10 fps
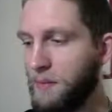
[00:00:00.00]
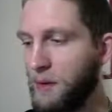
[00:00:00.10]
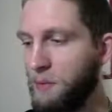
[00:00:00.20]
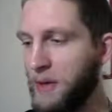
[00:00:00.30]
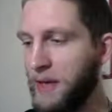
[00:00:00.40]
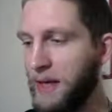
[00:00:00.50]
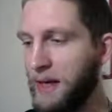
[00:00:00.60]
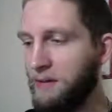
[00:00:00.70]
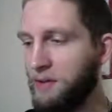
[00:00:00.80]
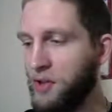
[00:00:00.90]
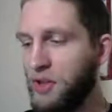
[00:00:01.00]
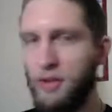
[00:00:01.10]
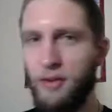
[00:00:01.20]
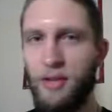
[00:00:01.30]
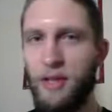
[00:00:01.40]
we have
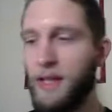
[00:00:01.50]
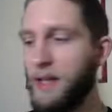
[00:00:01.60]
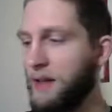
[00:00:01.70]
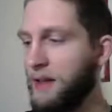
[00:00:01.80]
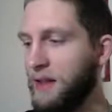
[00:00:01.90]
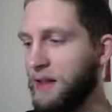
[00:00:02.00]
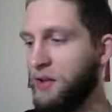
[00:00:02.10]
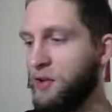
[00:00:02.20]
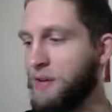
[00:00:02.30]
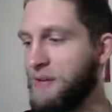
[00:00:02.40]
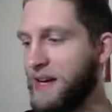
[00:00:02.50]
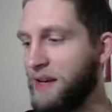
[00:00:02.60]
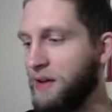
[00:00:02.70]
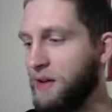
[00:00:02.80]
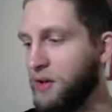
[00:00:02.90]
the
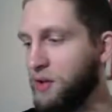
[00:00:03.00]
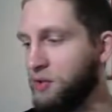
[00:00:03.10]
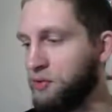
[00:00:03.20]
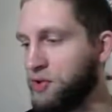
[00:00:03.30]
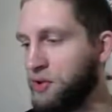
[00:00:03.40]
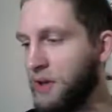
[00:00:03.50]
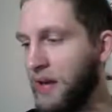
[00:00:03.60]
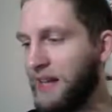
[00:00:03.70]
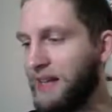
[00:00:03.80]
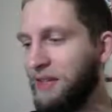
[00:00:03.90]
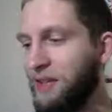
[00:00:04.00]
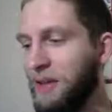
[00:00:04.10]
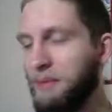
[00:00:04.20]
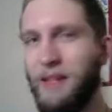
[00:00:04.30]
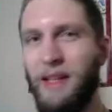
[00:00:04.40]
Noibat, who I leveled
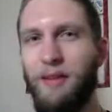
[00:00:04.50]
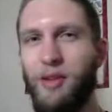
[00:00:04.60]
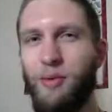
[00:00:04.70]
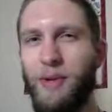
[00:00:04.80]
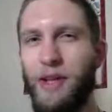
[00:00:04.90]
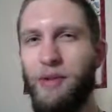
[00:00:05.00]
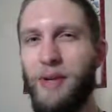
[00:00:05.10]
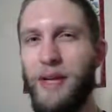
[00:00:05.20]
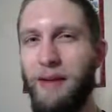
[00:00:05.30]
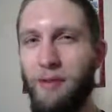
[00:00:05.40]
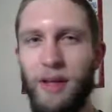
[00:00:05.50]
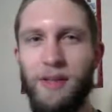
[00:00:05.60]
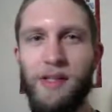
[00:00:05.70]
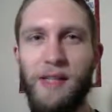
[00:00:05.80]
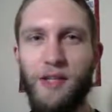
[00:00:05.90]
up to level 23. Everyone
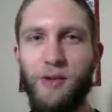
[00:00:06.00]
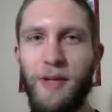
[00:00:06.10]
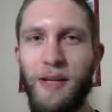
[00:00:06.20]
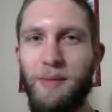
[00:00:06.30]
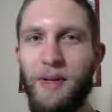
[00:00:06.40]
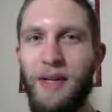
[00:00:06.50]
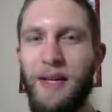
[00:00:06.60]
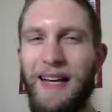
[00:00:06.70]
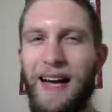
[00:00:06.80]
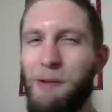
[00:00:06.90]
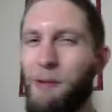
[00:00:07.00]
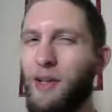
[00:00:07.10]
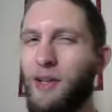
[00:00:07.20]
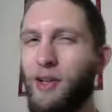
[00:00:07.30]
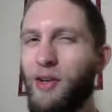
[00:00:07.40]
else is at 20, but I
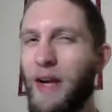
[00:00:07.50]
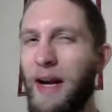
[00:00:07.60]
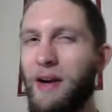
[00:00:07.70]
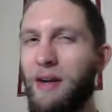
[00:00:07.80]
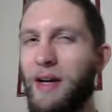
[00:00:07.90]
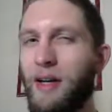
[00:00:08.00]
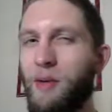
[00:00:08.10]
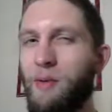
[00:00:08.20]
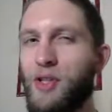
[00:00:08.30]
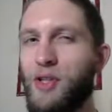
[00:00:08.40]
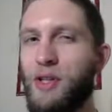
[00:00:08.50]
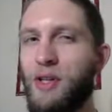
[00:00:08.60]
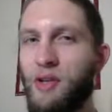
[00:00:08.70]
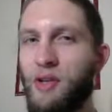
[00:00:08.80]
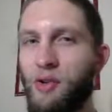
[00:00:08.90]
wanted to learn Air Cutter, which
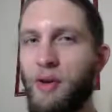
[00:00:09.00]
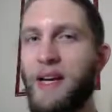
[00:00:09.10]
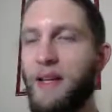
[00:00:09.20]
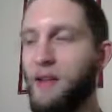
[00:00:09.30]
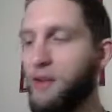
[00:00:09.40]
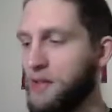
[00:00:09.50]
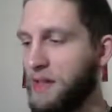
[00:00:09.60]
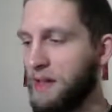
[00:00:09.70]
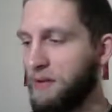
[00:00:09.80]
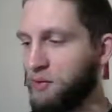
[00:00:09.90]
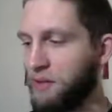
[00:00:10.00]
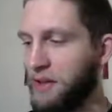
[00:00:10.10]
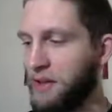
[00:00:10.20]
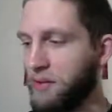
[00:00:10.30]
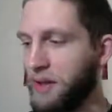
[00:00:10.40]
Noibat learned to level
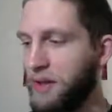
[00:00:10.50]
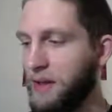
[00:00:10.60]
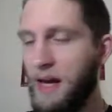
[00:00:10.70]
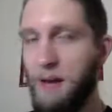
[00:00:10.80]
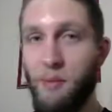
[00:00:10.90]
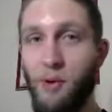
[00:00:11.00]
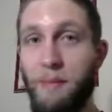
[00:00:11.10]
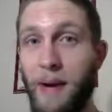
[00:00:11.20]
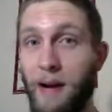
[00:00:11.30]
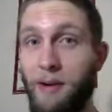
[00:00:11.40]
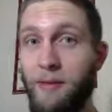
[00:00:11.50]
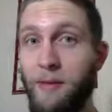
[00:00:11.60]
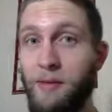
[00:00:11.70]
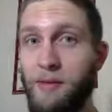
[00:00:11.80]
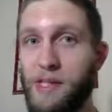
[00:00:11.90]
23. A more
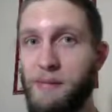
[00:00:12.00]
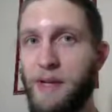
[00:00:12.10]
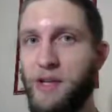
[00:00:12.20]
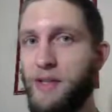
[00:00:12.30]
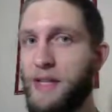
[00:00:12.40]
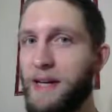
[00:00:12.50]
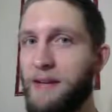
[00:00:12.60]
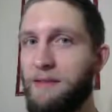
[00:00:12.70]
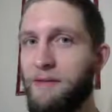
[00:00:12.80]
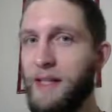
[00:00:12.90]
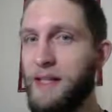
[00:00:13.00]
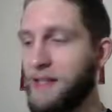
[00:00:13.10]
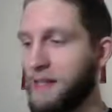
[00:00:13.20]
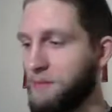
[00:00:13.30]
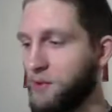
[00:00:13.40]
powerful special attack flying
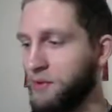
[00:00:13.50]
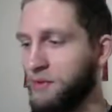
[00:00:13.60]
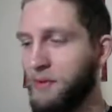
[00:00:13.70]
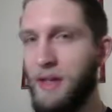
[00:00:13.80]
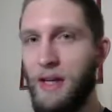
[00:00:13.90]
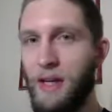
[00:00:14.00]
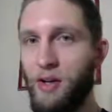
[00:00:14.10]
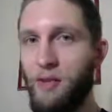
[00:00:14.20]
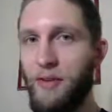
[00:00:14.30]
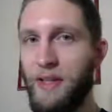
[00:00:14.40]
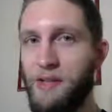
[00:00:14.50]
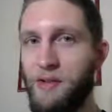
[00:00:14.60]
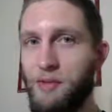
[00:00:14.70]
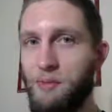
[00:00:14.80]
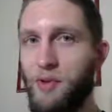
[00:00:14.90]
type move. And hopefully this
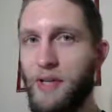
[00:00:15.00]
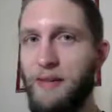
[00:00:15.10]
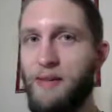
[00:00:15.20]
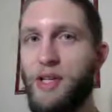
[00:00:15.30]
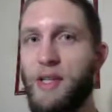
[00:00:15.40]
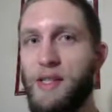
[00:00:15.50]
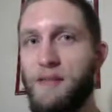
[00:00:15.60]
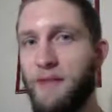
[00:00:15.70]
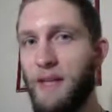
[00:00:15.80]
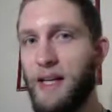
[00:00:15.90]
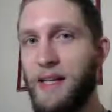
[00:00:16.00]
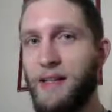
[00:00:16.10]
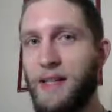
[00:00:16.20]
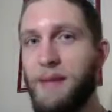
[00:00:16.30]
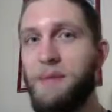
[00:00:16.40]
will do more damage because
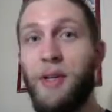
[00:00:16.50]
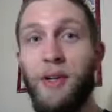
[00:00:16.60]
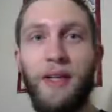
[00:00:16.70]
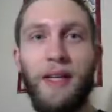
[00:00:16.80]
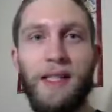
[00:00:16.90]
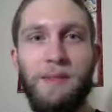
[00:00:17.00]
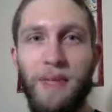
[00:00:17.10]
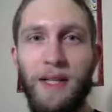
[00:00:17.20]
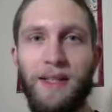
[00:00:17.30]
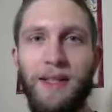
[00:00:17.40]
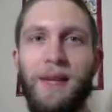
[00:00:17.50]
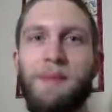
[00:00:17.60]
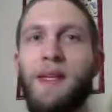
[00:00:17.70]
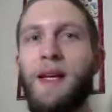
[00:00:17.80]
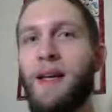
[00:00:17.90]
flying types are good against bug
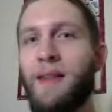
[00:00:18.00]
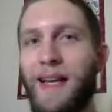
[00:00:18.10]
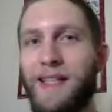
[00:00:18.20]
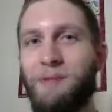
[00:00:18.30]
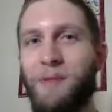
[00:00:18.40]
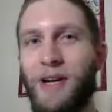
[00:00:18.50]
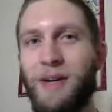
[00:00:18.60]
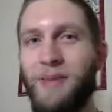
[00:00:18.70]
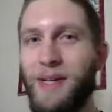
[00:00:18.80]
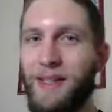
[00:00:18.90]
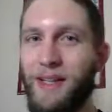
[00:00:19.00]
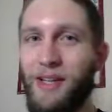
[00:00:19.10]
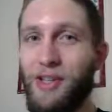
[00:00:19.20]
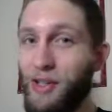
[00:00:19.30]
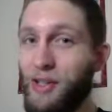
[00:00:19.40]
types. That's a water bug,
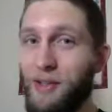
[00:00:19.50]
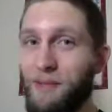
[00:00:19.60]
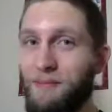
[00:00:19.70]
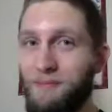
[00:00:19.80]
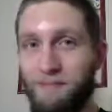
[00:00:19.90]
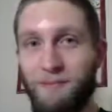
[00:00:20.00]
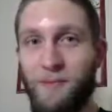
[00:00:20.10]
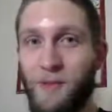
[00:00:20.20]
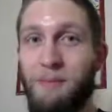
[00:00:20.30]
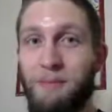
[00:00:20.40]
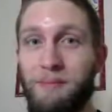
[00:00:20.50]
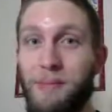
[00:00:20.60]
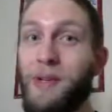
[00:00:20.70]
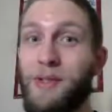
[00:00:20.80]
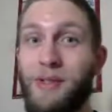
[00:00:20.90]
and you know what
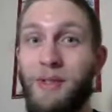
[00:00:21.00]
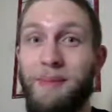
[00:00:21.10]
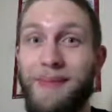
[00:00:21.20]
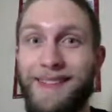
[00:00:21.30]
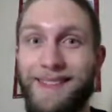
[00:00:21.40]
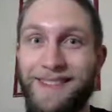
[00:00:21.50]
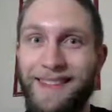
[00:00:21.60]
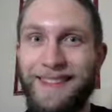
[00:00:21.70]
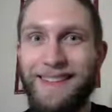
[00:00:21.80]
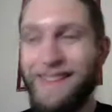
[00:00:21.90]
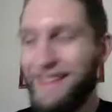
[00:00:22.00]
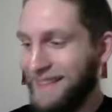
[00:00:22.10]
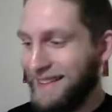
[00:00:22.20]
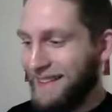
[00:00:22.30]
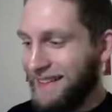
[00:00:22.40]
birds do to bugs, right?
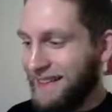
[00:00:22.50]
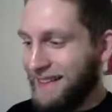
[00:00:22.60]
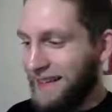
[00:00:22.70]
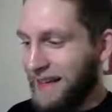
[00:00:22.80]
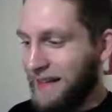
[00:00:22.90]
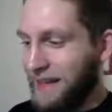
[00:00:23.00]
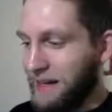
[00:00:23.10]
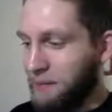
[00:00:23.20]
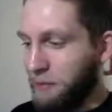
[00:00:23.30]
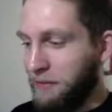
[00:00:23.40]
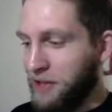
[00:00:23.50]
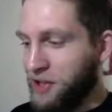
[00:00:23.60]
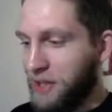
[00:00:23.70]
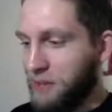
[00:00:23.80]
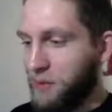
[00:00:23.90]
And then we'll
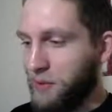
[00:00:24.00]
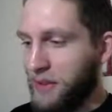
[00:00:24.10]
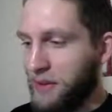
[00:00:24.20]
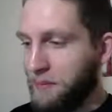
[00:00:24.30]
finish it up with